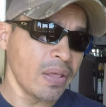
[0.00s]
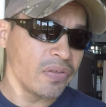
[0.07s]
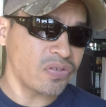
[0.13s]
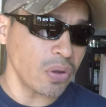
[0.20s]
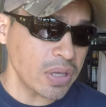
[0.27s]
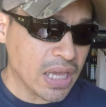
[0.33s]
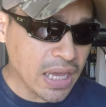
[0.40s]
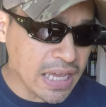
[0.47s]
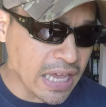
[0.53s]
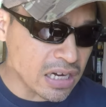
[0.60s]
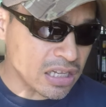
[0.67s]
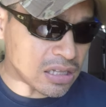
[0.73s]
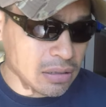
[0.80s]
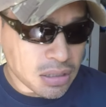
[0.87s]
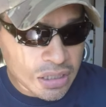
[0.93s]
so yeah, he
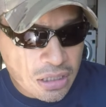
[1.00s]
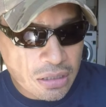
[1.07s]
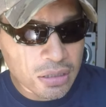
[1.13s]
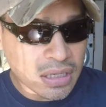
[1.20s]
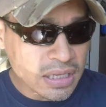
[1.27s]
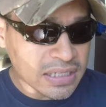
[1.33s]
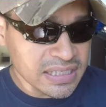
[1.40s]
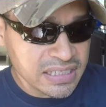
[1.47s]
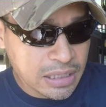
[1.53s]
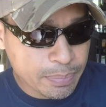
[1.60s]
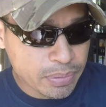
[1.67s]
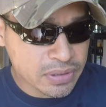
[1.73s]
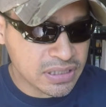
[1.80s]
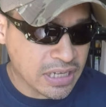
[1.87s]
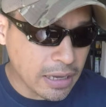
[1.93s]
had a little little
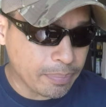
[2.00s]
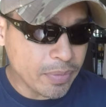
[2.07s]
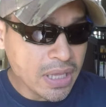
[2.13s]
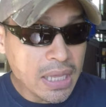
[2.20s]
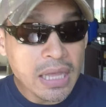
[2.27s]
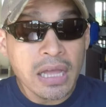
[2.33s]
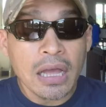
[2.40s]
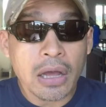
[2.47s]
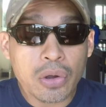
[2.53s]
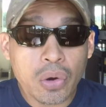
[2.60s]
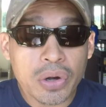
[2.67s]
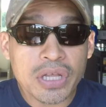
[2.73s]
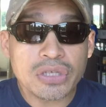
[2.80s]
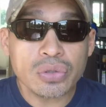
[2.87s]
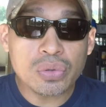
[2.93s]
slip step.
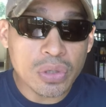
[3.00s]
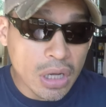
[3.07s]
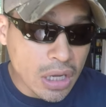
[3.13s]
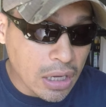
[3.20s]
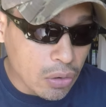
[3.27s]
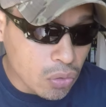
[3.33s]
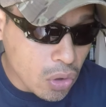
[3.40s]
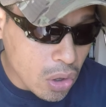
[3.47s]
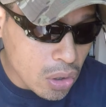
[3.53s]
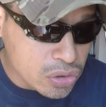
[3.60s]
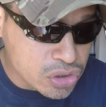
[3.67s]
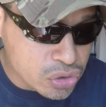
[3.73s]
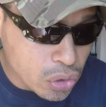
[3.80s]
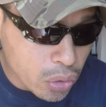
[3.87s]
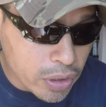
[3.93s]
According to uh, Raw
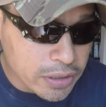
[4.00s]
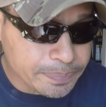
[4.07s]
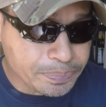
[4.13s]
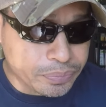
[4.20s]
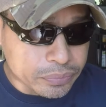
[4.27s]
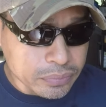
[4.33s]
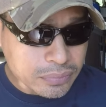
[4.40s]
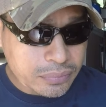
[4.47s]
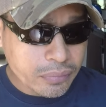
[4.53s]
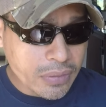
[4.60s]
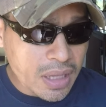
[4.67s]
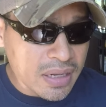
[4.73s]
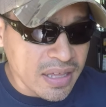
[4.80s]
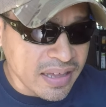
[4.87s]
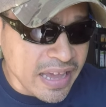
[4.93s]
story,
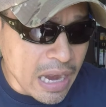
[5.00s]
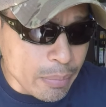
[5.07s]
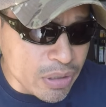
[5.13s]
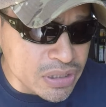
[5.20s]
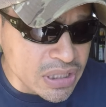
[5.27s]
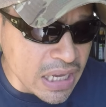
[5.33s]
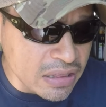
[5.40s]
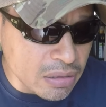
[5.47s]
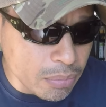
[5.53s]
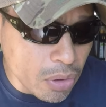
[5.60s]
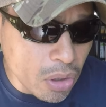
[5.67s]
the cameras at the